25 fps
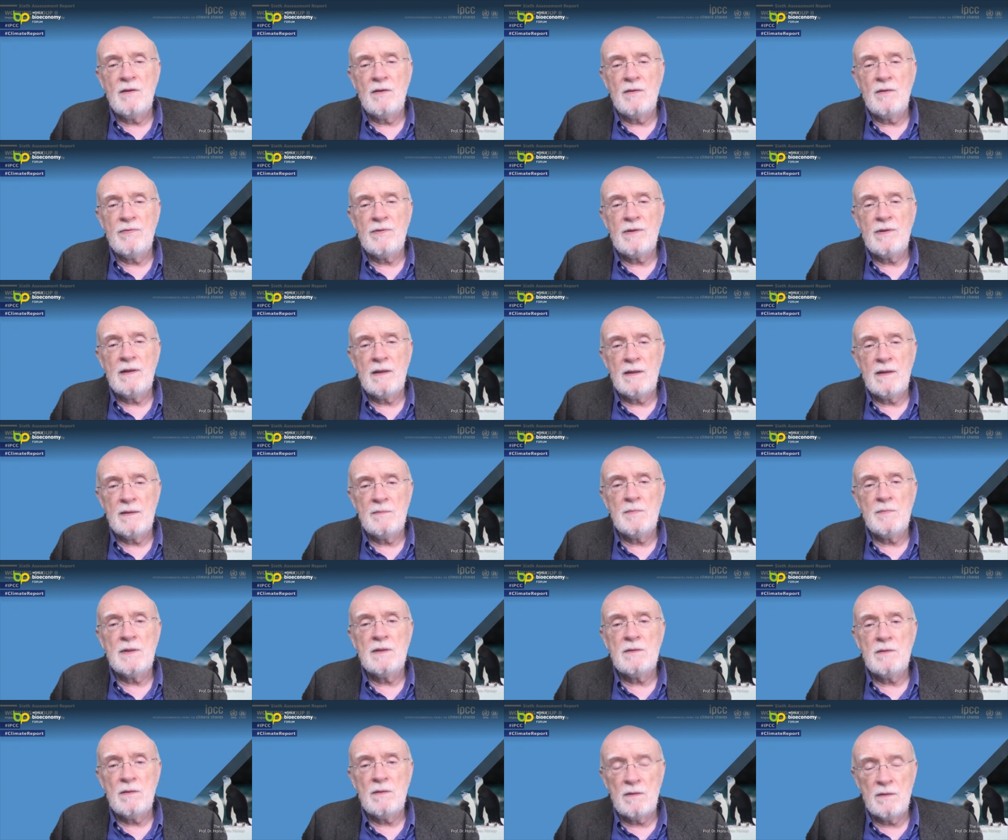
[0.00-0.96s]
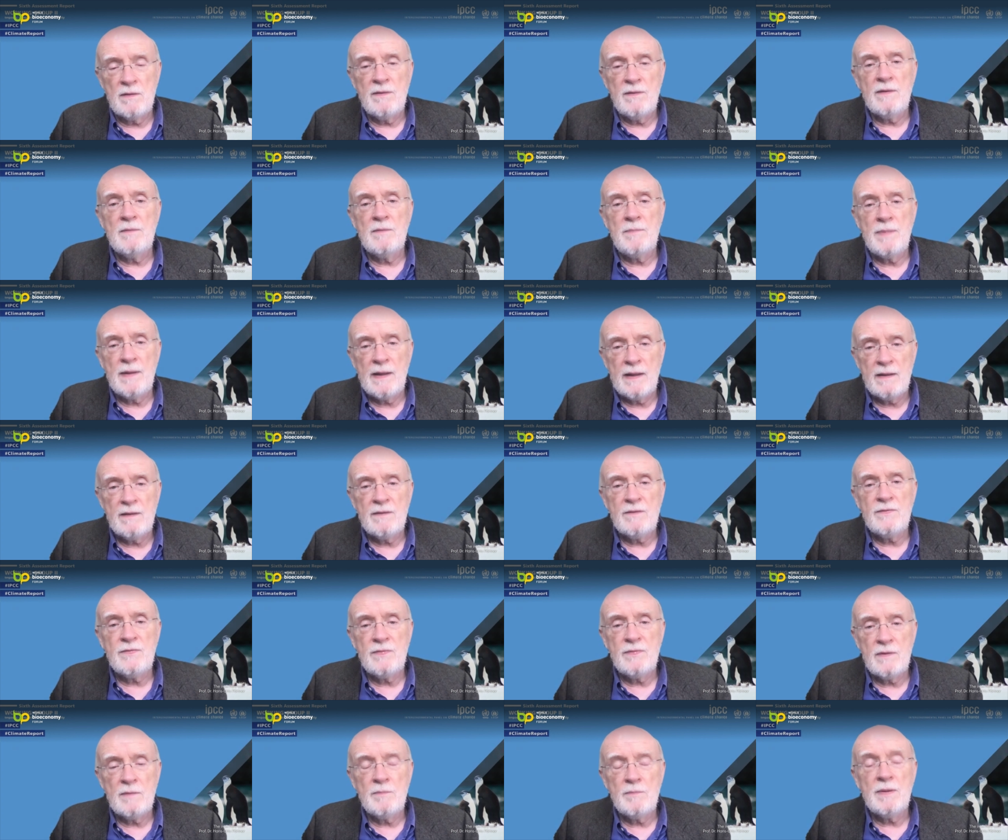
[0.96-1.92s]
of climate on the
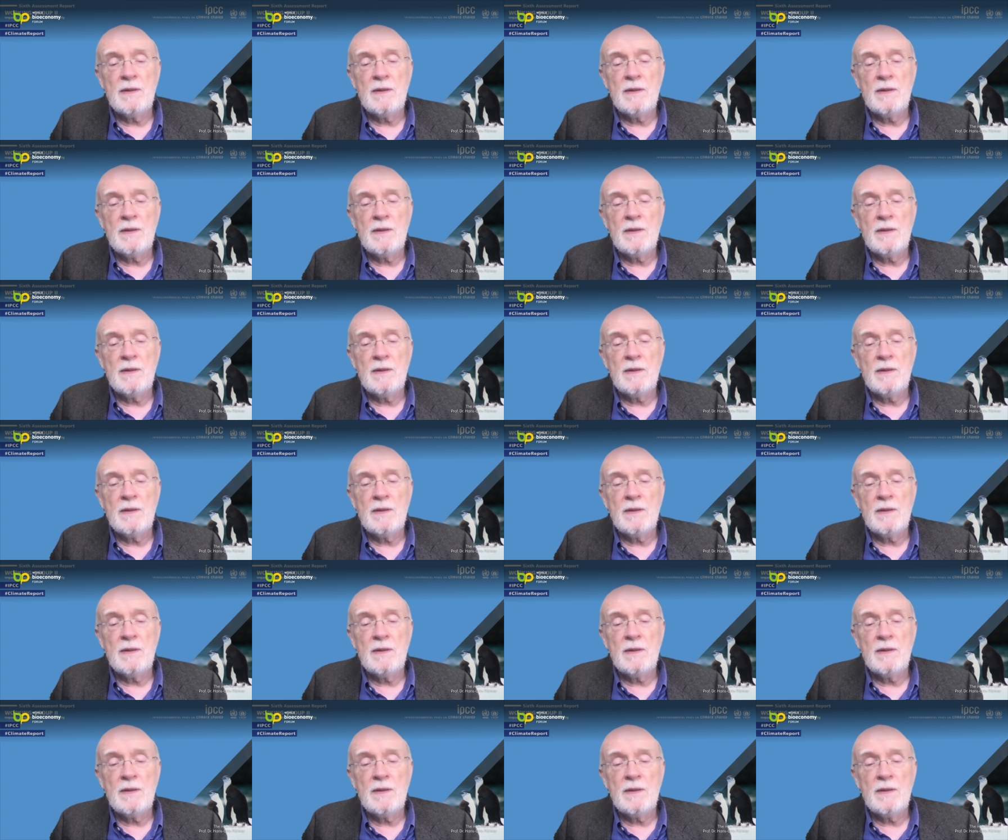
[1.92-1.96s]
biosphere